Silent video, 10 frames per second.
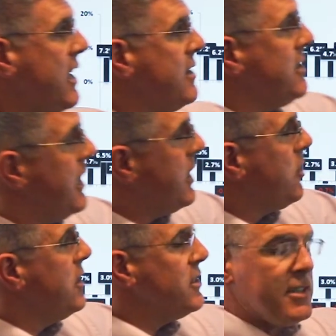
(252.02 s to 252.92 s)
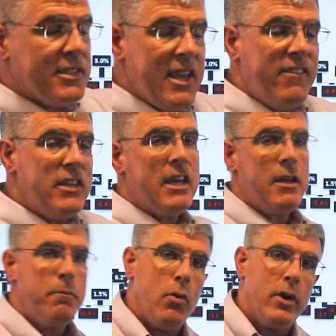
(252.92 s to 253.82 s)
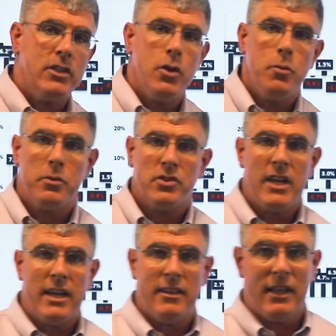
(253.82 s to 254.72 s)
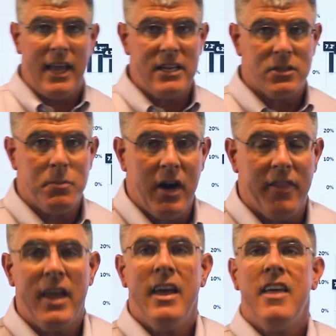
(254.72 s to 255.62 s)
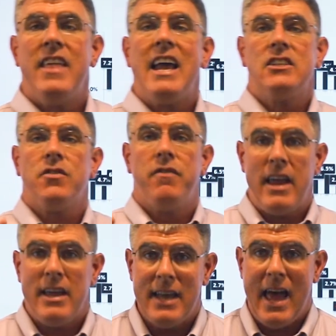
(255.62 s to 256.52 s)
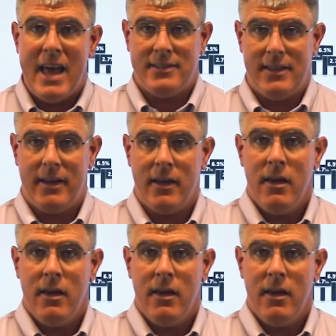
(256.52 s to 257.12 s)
is an increase of 17.2% in the latest month. That is fantastic